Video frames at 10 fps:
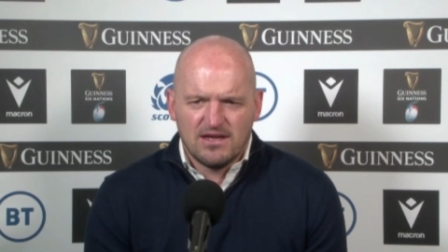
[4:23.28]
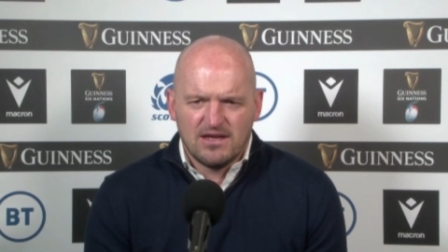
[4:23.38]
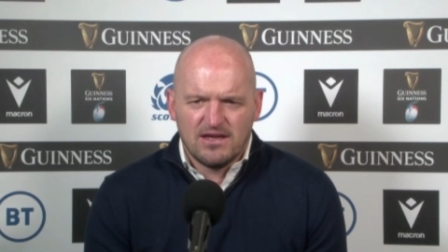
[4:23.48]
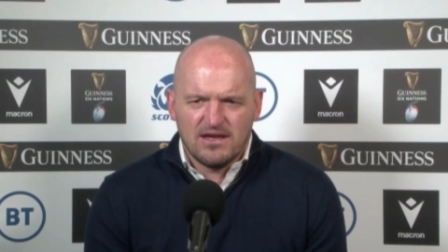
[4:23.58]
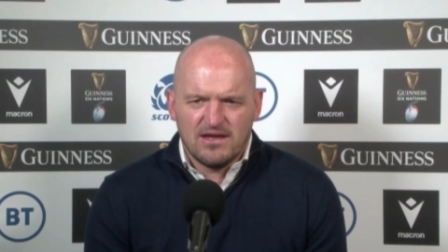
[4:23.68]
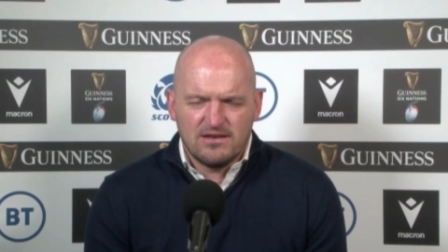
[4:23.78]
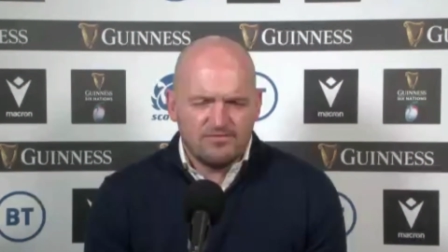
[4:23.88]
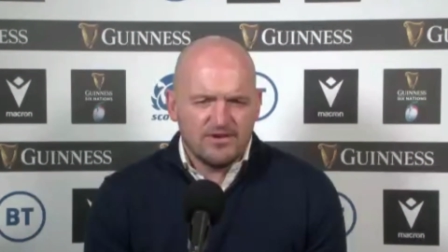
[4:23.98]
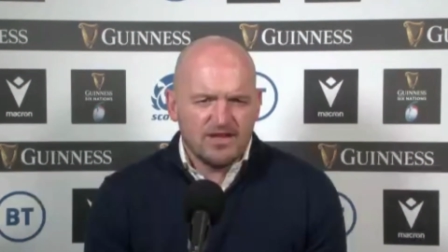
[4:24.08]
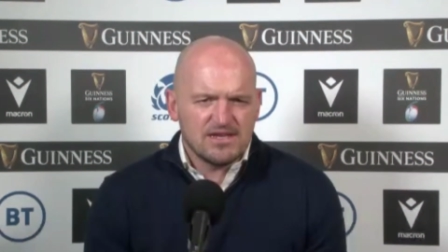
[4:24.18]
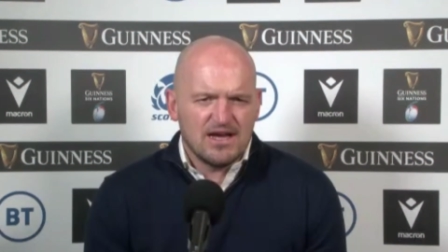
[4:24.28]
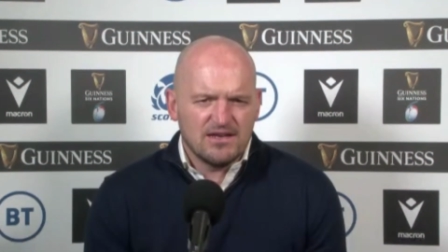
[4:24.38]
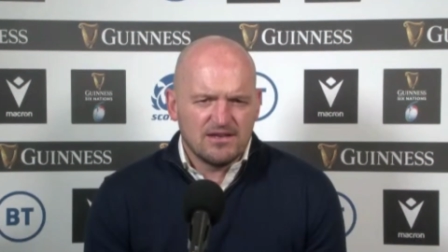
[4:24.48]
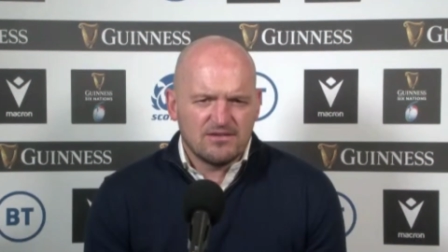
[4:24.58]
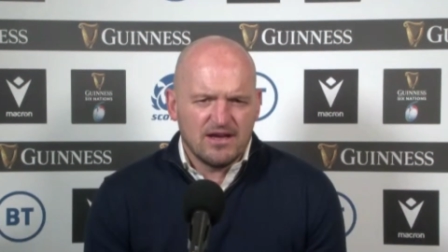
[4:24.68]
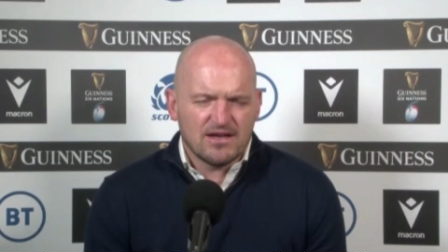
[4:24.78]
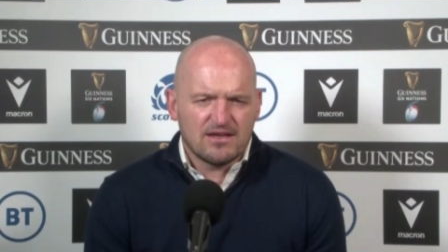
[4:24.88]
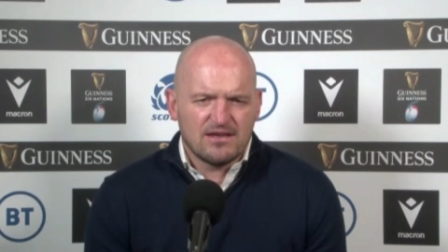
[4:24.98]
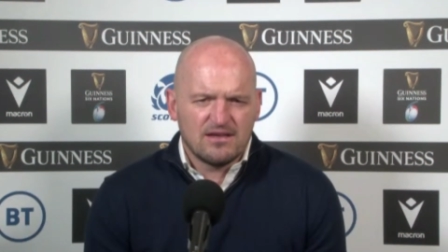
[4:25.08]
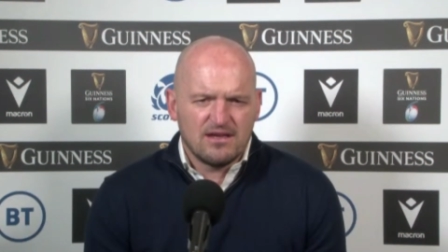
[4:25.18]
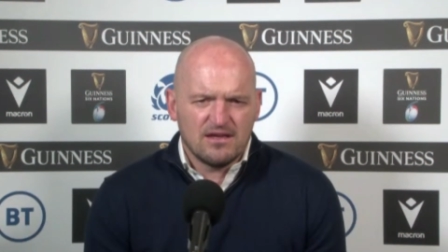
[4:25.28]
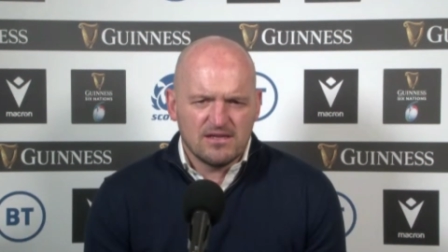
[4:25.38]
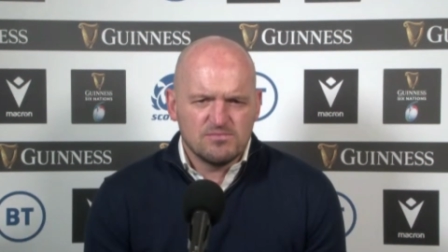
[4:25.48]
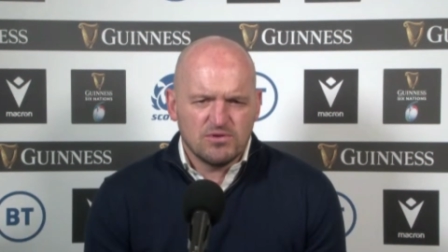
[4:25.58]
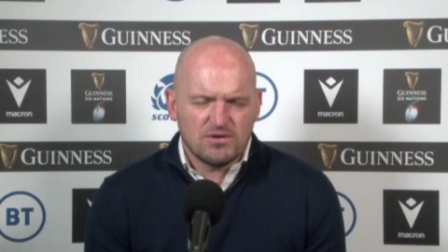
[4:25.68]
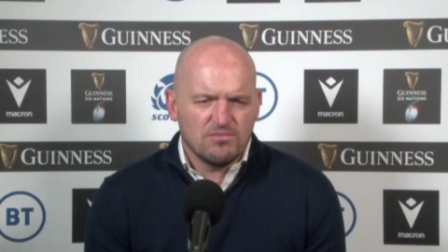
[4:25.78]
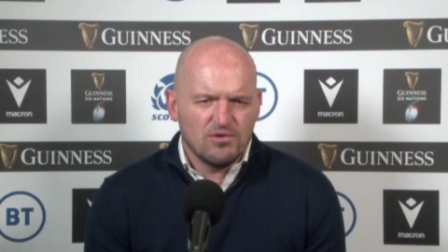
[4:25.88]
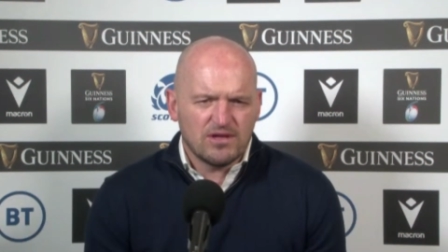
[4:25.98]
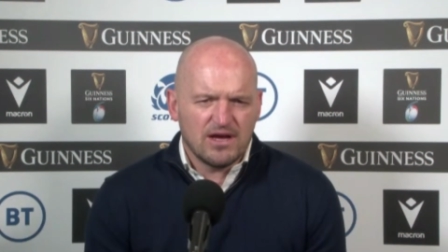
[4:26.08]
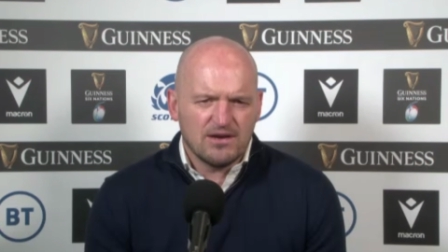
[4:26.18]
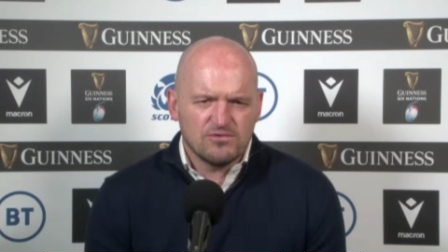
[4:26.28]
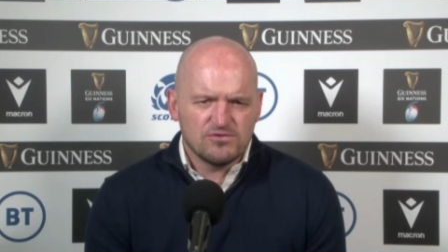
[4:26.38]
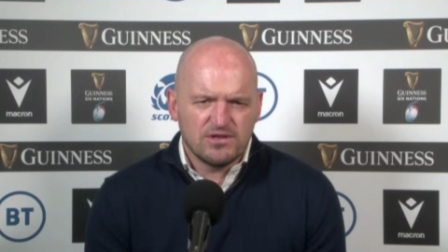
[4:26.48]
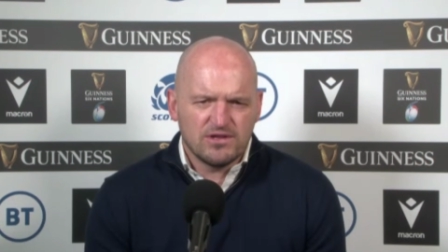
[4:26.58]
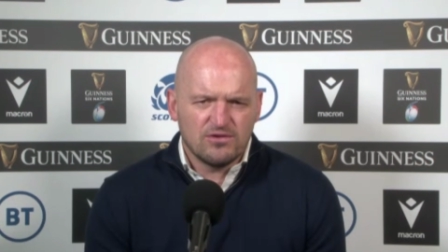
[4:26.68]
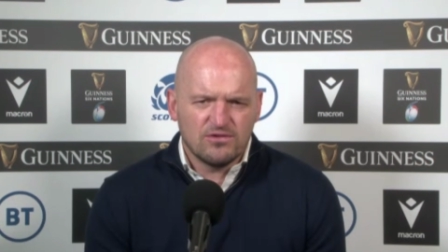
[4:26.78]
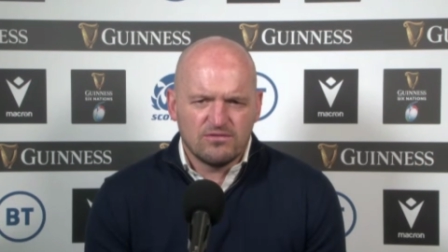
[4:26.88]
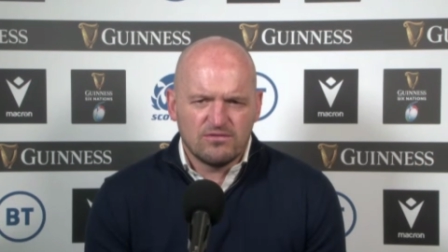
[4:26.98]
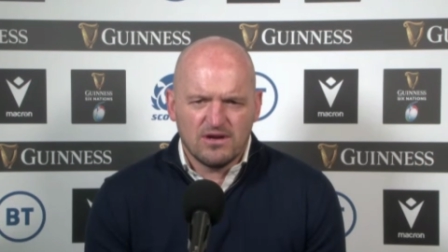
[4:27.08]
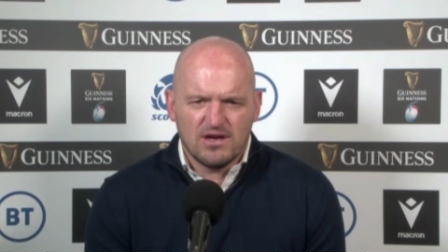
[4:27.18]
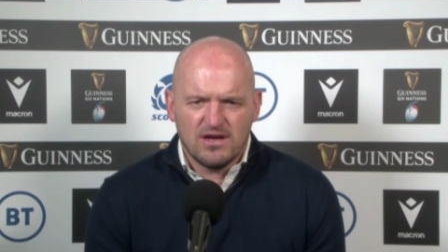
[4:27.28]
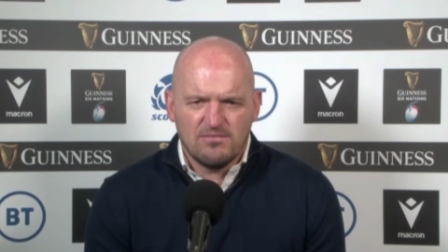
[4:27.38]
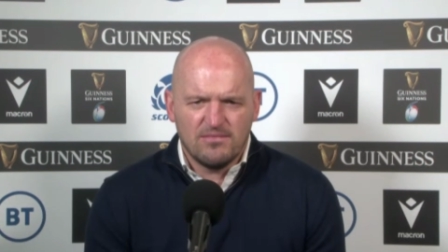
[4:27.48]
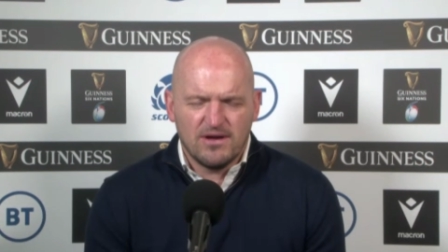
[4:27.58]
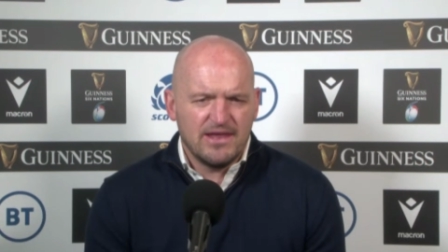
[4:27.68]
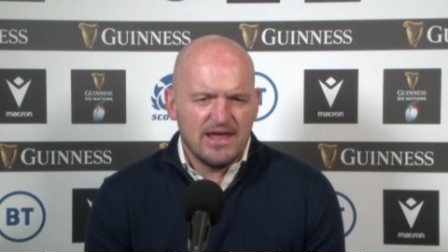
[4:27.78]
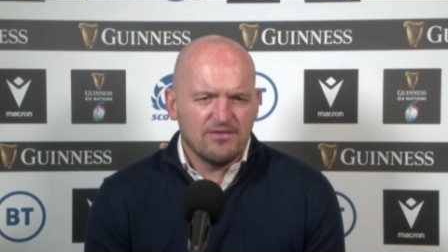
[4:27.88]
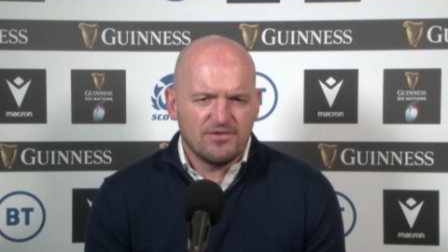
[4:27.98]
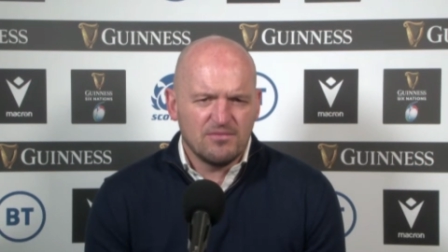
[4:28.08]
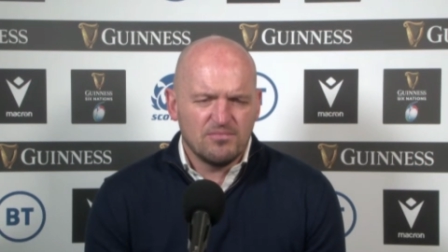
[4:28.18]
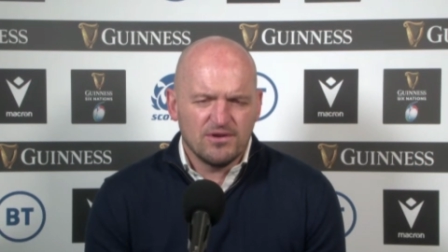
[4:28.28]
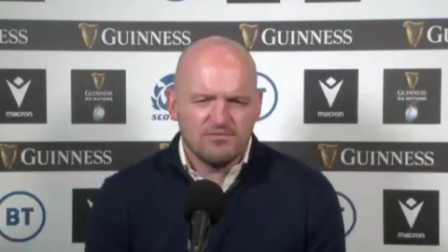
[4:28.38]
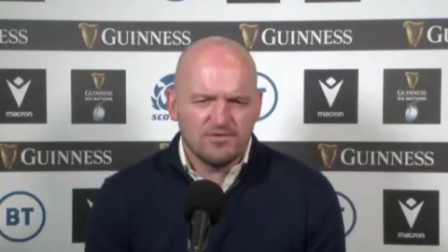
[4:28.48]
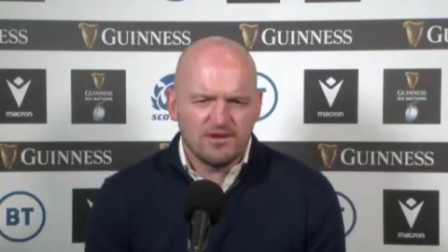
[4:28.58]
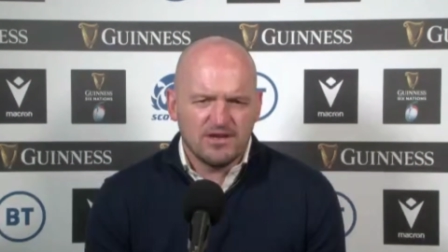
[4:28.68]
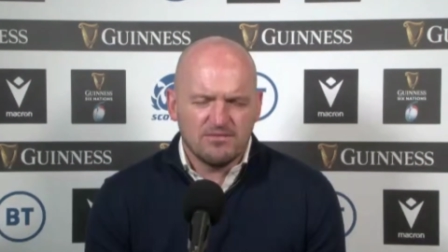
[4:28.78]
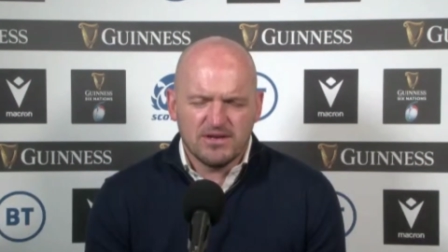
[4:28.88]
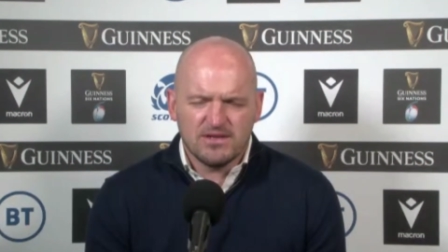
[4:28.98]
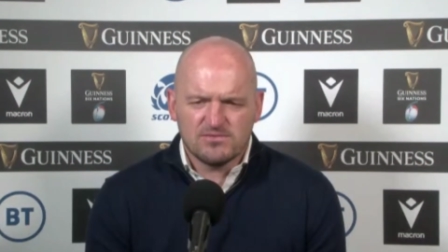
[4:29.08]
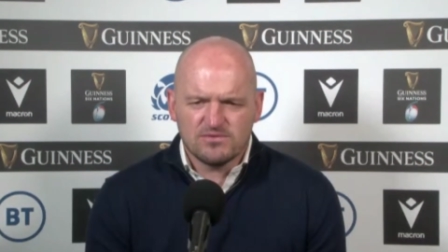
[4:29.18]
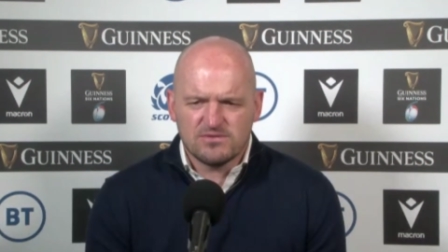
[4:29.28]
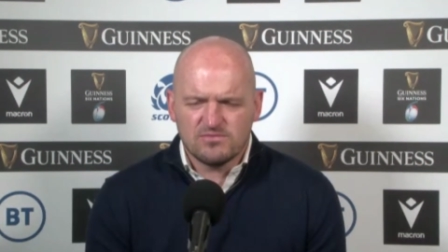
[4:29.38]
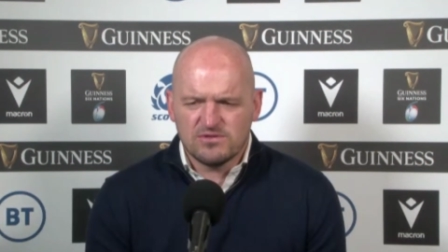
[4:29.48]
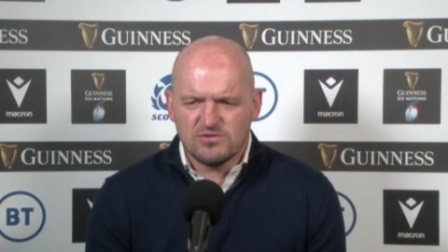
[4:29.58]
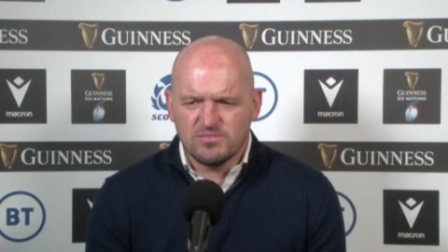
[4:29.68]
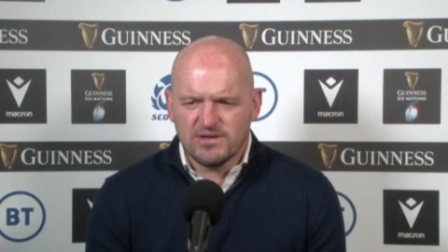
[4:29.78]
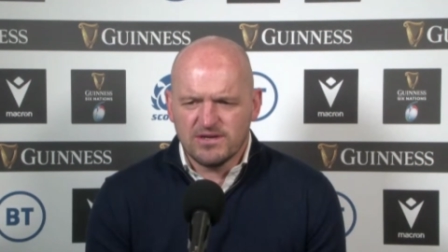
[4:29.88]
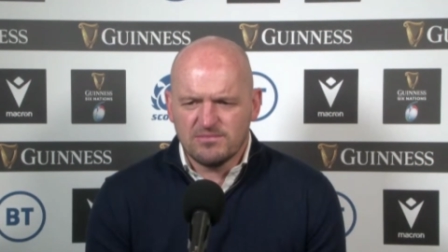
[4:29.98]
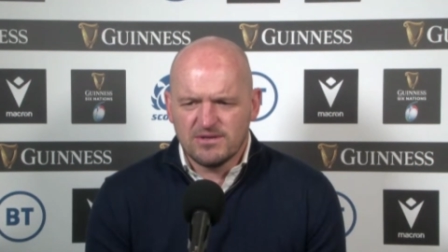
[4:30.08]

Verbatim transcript: in defence and attack. Uh, his ball carrying was really good, um, and the effort he put in for 80 minutes was was superb.